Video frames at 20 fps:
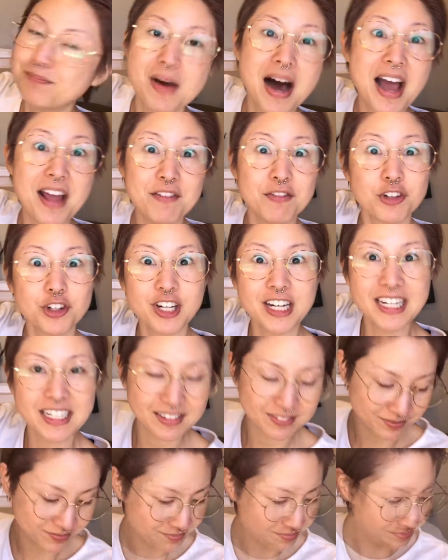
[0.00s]
ivory.
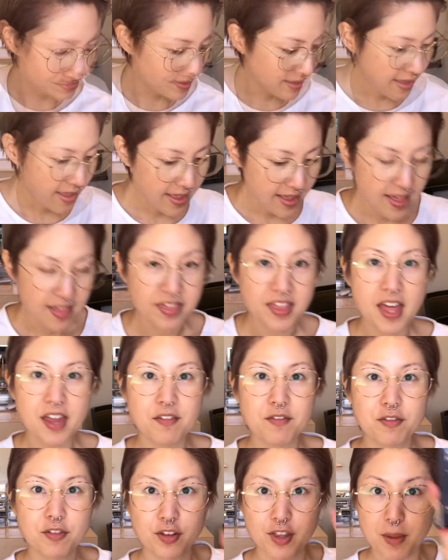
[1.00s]
And then
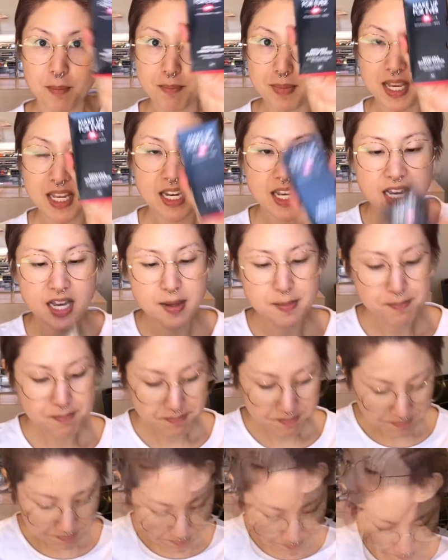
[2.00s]
for the medium,
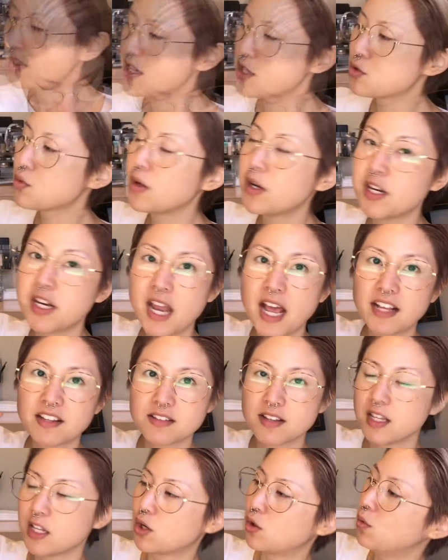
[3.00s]
this one has a
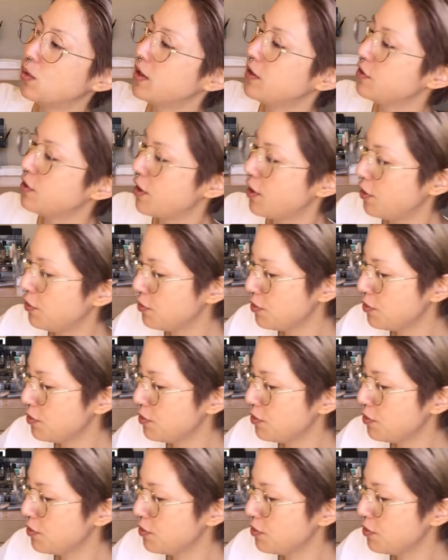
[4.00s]
little window.